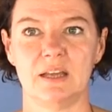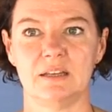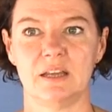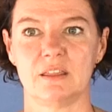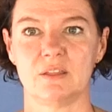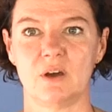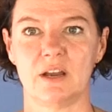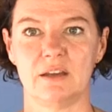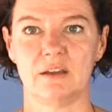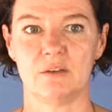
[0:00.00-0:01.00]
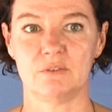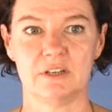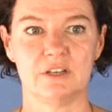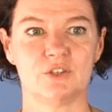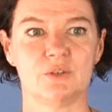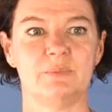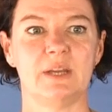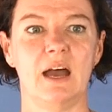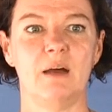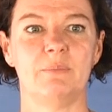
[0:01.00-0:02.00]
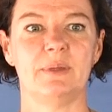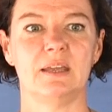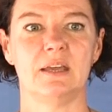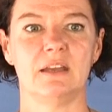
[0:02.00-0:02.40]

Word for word: And I thought I, I really should be happy